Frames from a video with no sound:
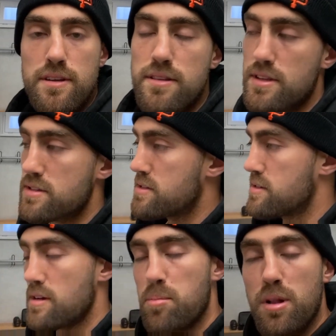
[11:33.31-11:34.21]
This
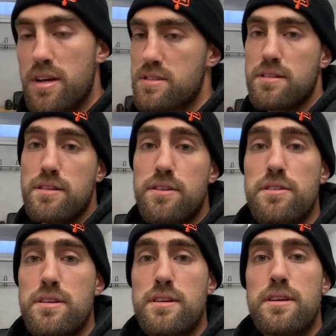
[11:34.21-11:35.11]
applies to
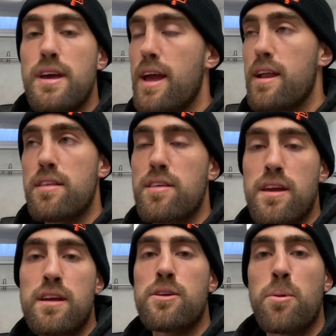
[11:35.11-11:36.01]
literally
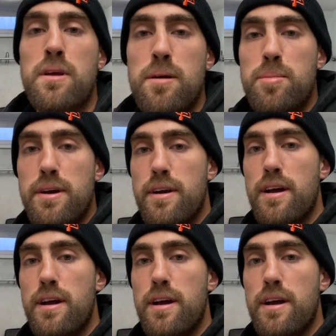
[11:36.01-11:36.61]
anything you want to get better